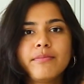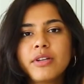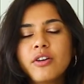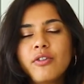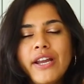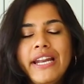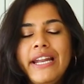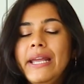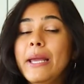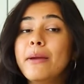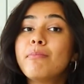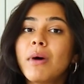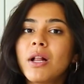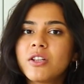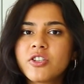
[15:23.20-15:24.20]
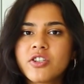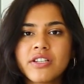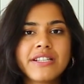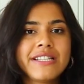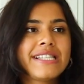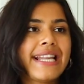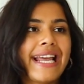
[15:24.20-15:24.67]
creating
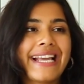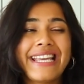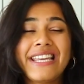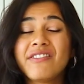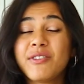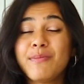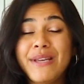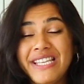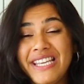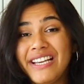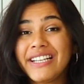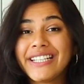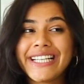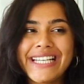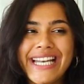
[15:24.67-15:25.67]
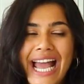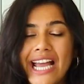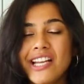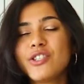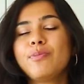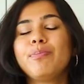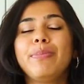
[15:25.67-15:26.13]
emulsions, like even making a
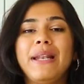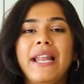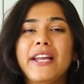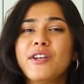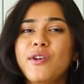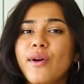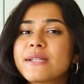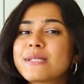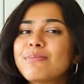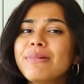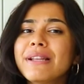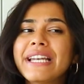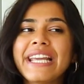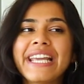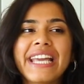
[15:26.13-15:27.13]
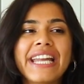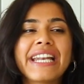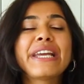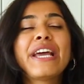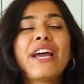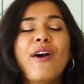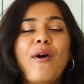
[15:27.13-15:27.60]
ganache but like not splitting
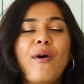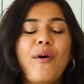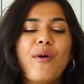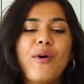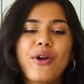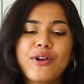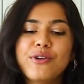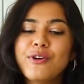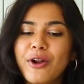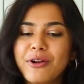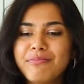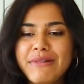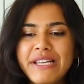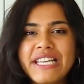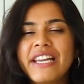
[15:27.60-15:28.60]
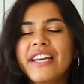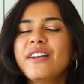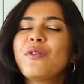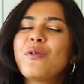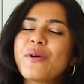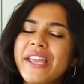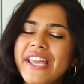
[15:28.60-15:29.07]
it, or not making
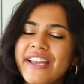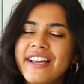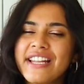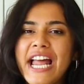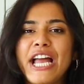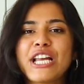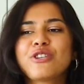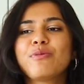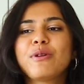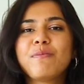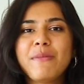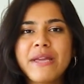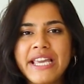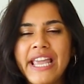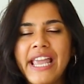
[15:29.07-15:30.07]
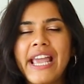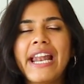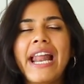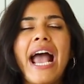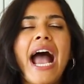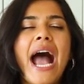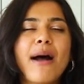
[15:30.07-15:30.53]
an okay ganache but making
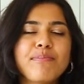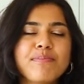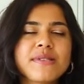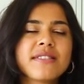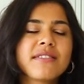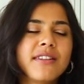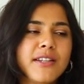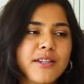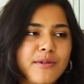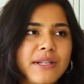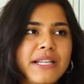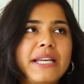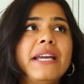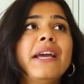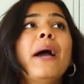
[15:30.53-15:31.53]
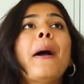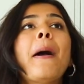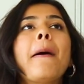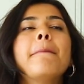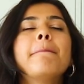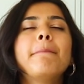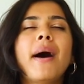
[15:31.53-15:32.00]
an absolutely
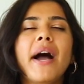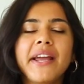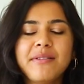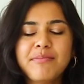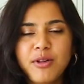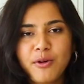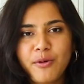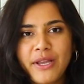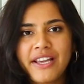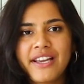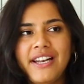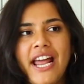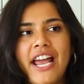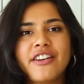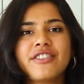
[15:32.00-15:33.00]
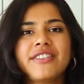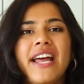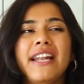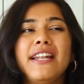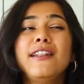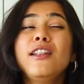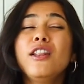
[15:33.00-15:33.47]
mind-blowing ganache
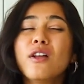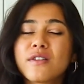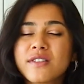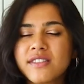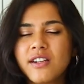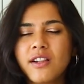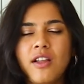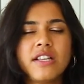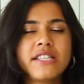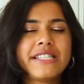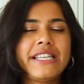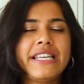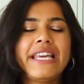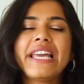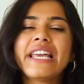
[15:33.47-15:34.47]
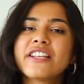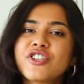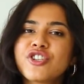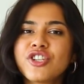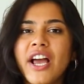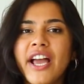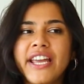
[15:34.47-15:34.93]
that looks glossy, is
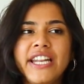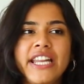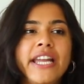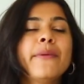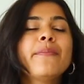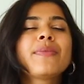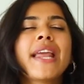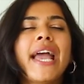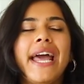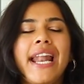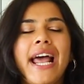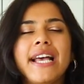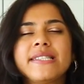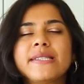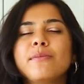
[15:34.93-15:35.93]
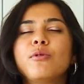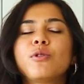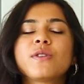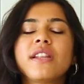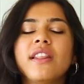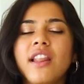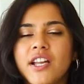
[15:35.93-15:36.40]
shiny, and has the
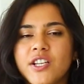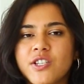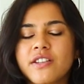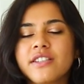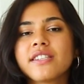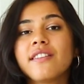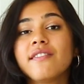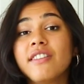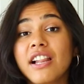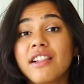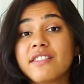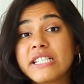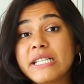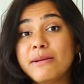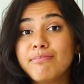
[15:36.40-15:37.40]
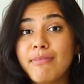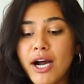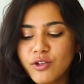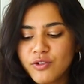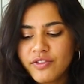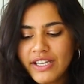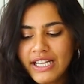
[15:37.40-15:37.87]
most luscious velvety
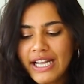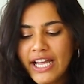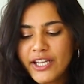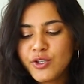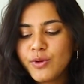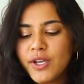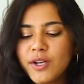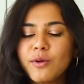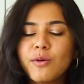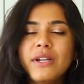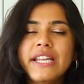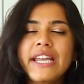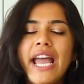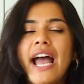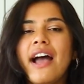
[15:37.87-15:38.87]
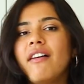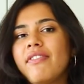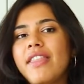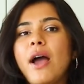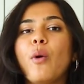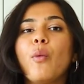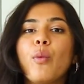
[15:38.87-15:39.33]
mouthfeel. And you can only have
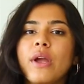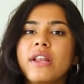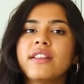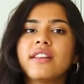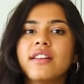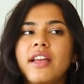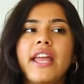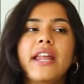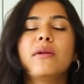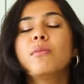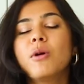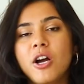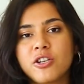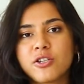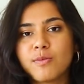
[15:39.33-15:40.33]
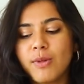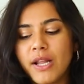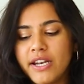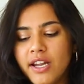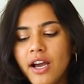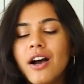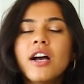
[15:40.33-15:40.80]
that with an immersion
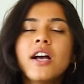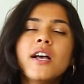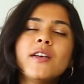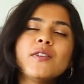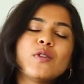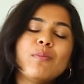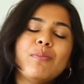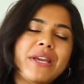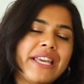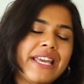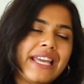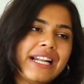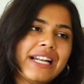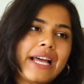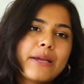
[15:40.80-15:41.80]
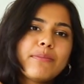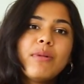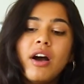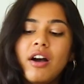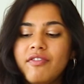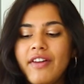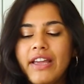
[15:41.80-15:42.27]
blender. So making like
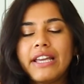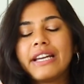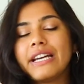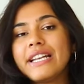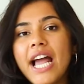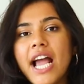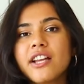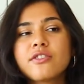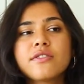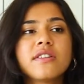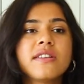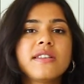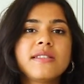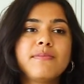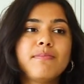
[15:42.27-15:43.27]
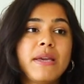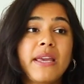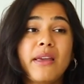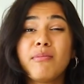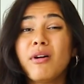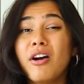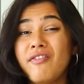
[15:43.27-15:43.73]
perfect ganaches,
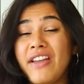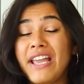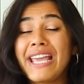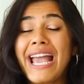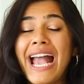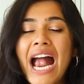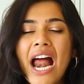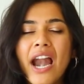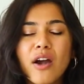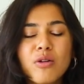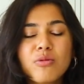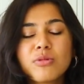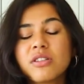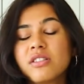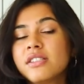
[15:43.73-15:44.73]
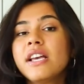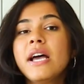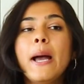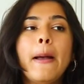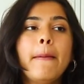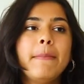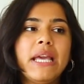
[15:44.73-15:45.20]
making perfect caramel,
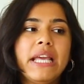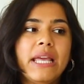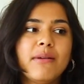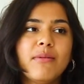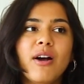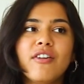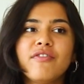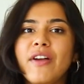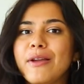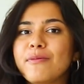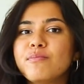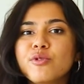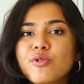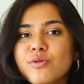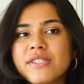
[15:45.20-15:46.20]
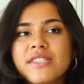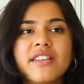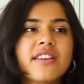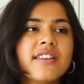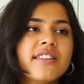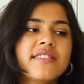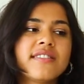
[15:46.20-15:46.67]
making perfect
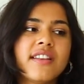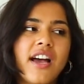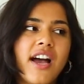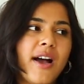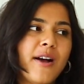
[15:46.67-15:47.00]
mousses,